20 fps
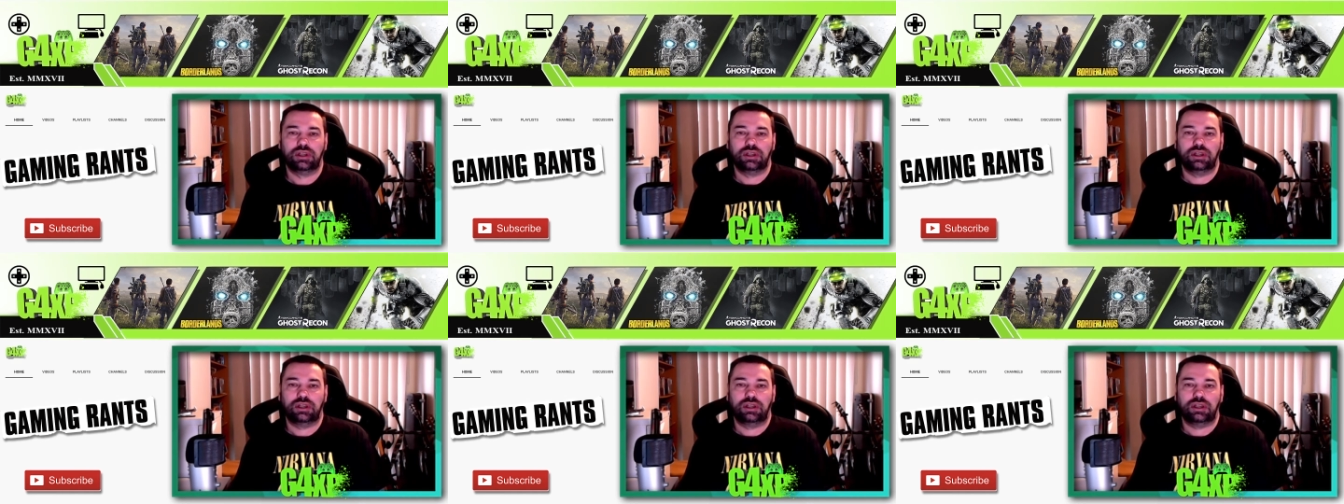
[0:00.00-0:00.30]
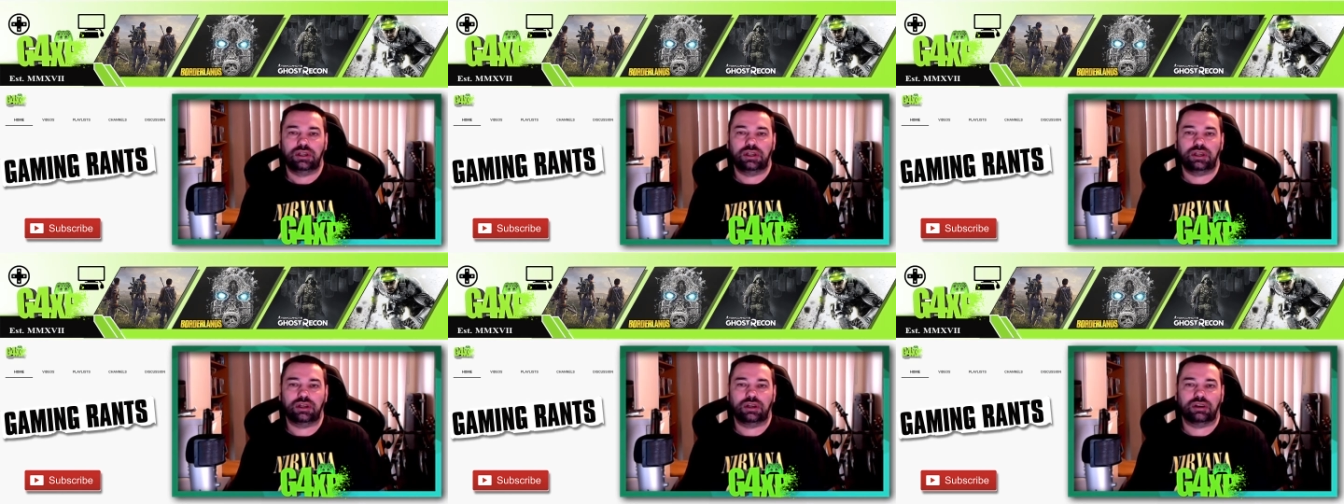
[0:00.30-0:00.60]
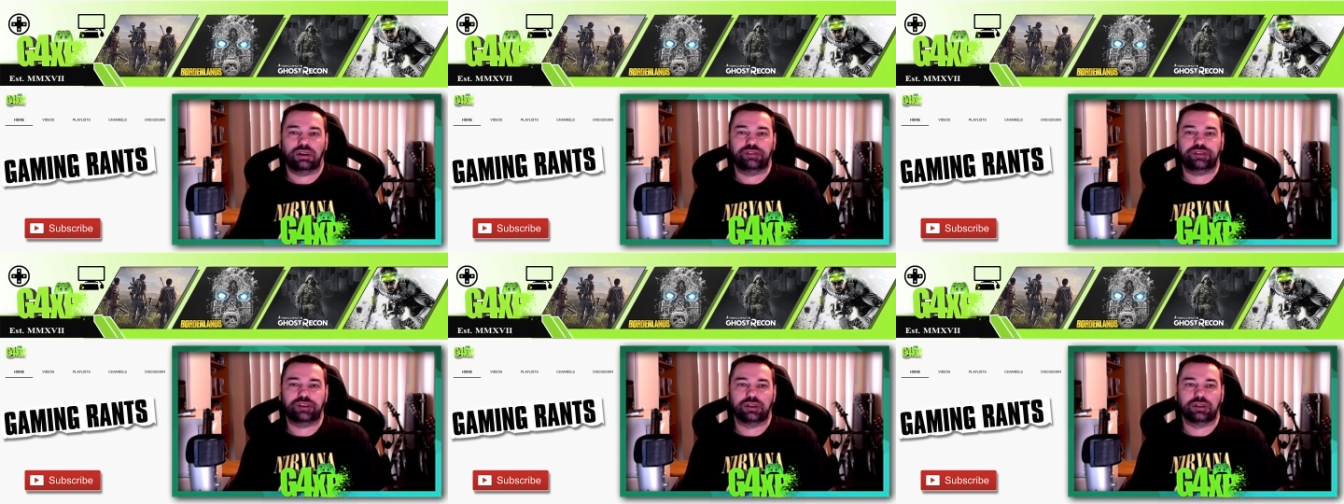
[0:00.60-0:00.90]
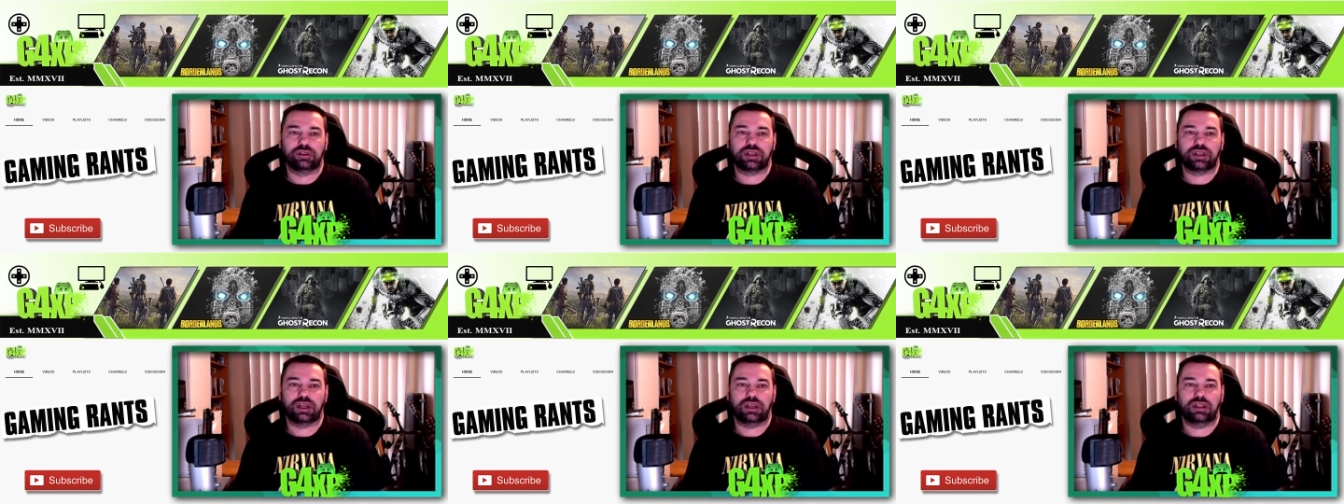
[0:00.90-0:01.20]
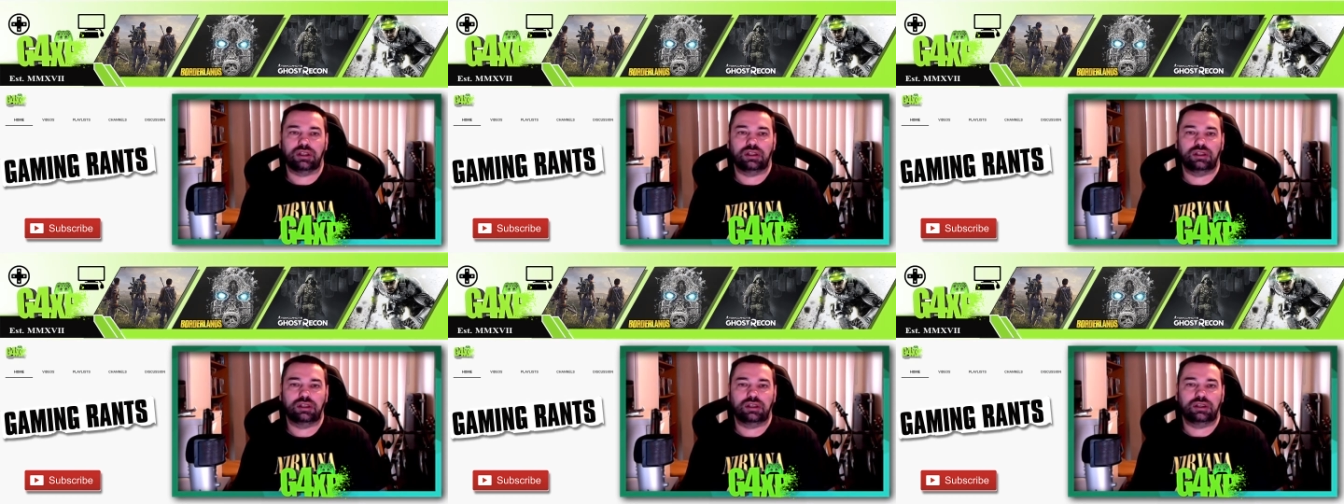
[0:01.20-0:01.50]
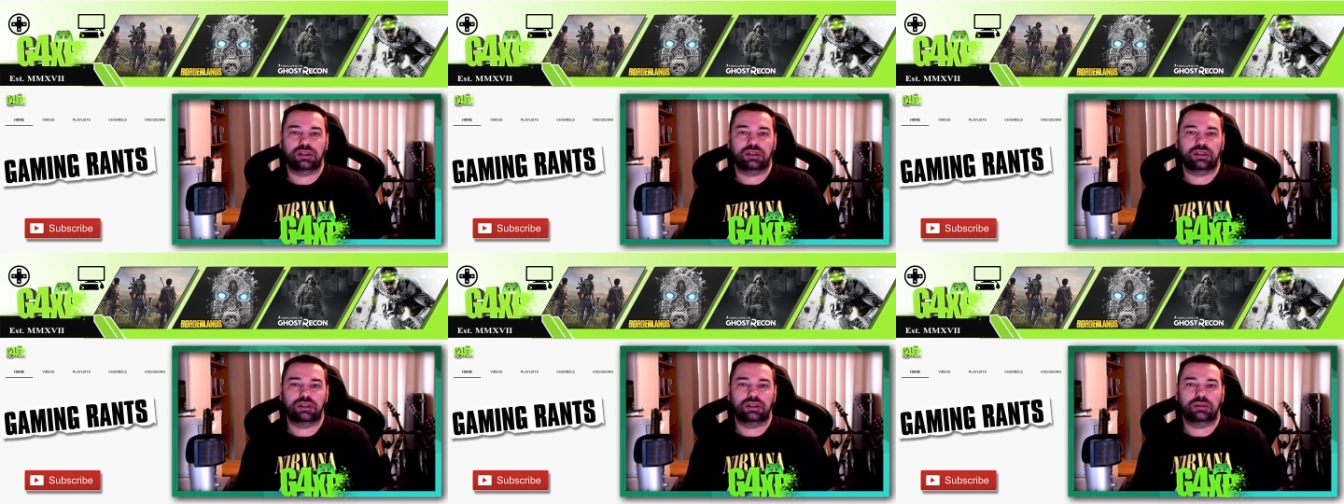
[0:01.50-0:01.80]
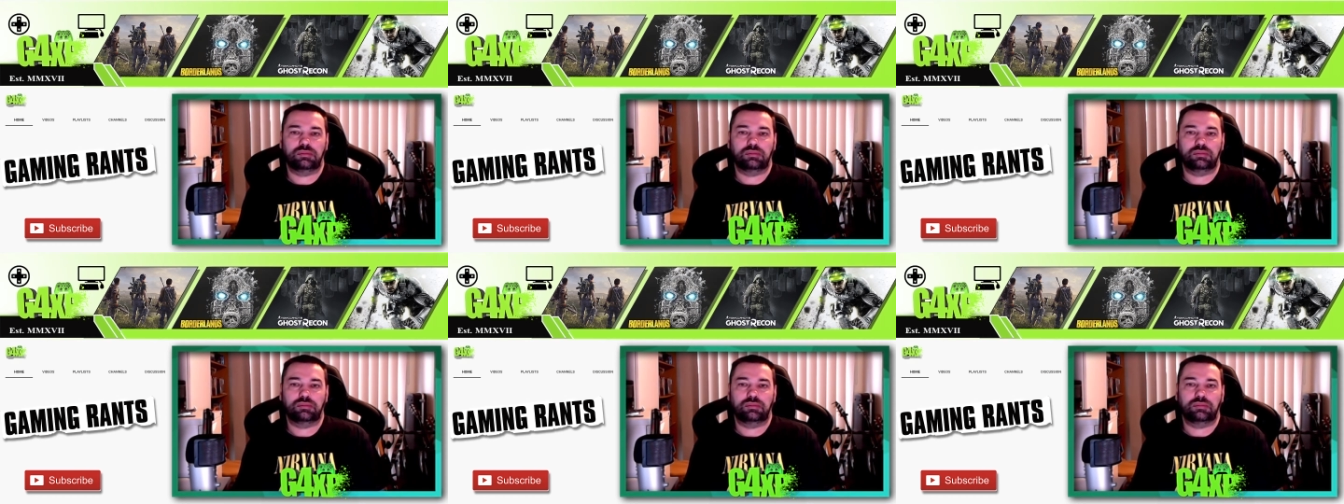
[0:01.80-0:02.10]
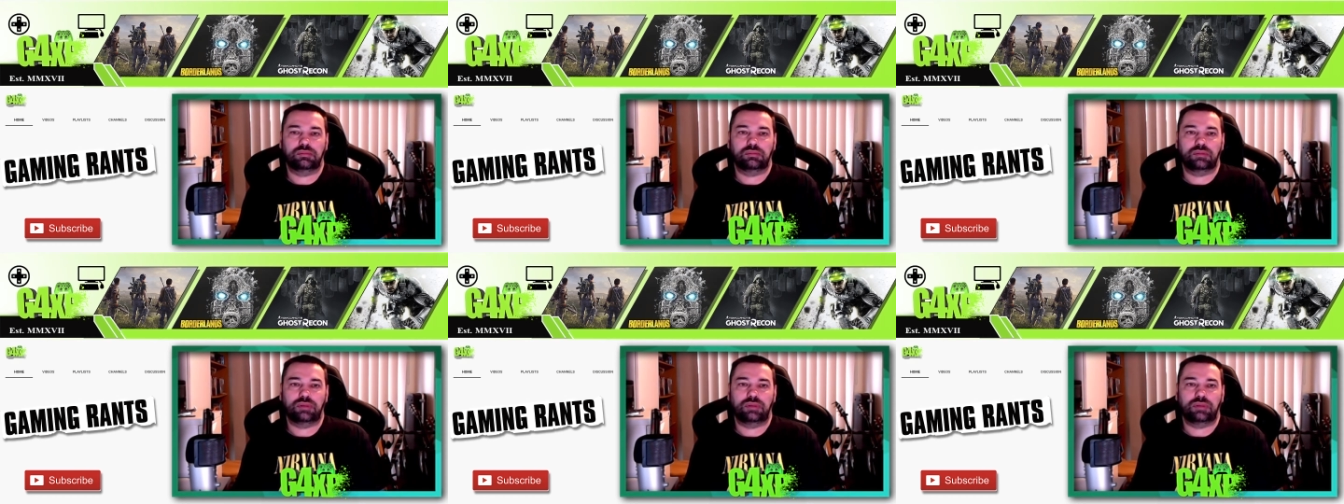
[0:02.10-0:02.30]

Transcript: you know, if you look at um,